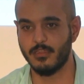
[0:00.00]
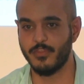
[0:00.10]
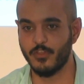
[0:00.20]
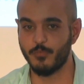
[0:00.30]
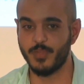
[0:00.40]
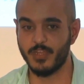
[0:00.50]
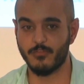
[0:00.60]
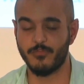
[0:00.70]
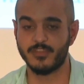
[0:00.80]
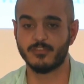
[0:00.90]
in the opening
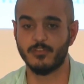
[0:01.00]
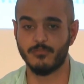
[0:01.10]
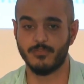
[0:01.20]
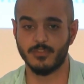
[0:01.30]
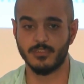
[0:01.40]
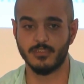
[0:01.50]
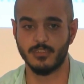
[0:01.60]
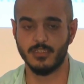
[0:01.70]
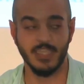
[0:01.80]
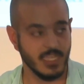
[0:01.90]
of this conference.
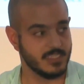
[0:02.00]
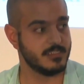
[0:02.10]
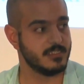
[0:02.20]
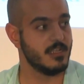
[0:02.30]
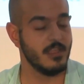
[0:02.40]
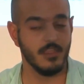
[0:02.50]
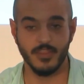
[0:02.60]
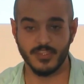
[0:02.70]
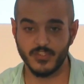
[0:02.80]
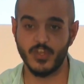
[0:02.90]
Yes,
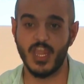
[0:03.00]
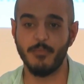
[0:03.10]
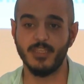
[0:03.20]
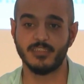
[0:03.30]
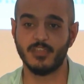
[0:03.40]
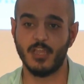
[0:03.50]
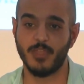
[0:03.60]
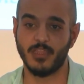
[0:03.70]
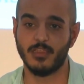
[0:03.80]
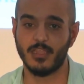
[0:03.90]
the tsunami is
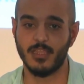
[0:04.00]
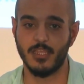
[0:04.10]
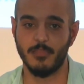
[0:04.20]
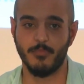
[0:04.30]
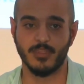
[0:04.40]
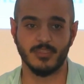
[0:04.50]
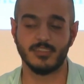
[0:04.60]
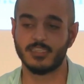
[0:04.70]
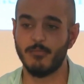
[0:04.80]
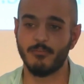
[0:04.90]
coming, but
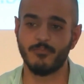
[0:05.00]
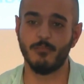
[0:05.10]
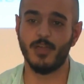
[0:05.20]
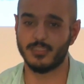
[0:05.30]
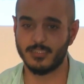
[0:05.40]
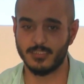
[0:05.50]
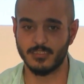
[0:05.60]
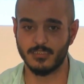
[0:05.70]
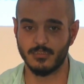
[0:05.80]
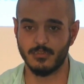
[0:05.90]
it's coming from us,
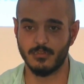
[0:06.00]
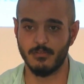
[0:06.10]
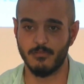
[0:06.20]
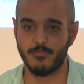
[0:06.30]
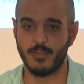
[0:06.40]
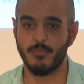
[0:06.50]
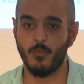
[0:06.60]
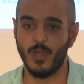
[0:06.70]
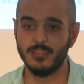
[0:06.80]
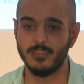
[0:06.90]
from the
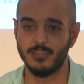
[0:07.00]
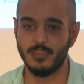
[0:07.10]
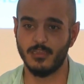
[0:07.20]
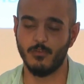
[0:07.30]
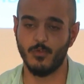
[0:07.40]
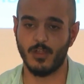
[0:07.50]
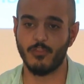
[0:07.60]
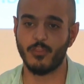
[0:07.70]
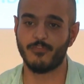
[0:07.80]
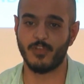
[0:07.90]
ones who are
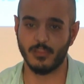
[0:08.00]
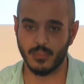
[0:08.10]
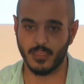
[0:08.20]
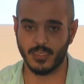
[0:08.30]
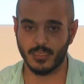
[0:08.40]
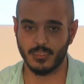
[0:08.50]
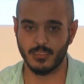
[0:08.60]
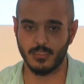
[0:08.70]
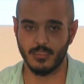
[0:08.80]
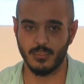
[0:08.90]
on the front line.
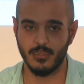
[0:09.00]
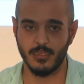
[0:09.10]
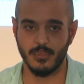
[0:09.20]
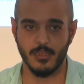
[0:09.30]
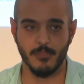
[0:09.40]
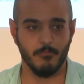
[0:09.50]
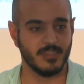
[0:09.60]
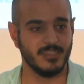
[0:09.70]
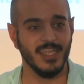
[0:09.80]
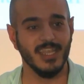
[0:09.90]

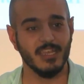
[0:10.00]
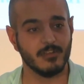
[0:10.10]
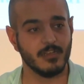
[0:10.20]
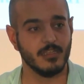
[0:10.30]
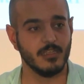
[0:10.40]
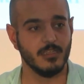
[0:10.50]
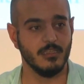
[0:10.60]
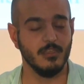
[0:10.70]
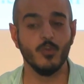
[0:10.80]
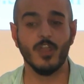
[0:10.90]
But here,
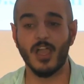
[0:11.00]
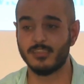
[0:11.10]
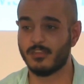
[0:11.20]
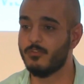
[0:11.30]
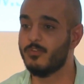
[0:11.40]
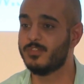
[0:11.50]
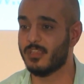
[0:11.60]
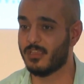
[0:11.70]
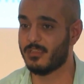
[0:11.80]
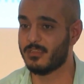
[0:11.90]
you guys are
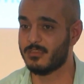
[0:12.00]
losing.